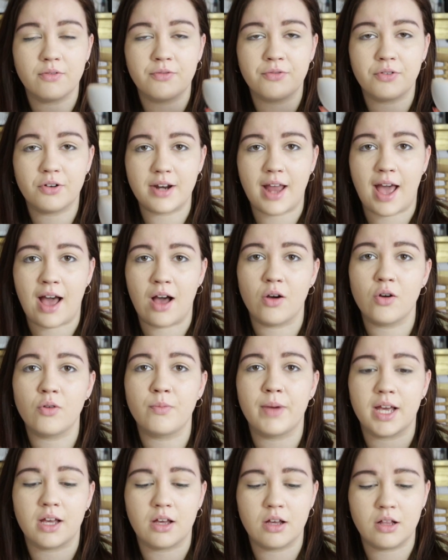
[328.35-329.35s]
For now,
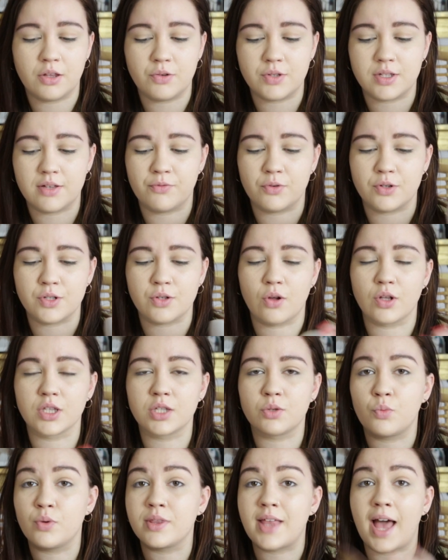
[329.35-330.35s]
my conclusive
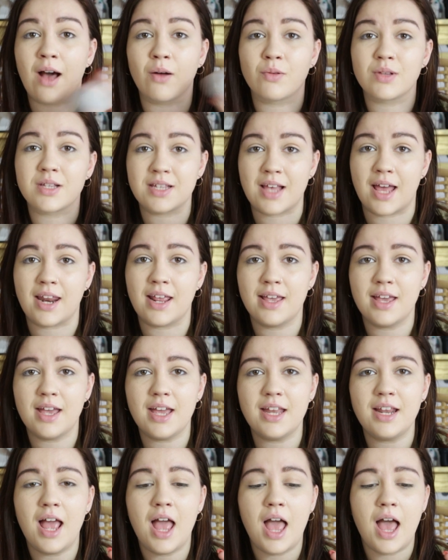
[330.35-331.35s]
results without setting it.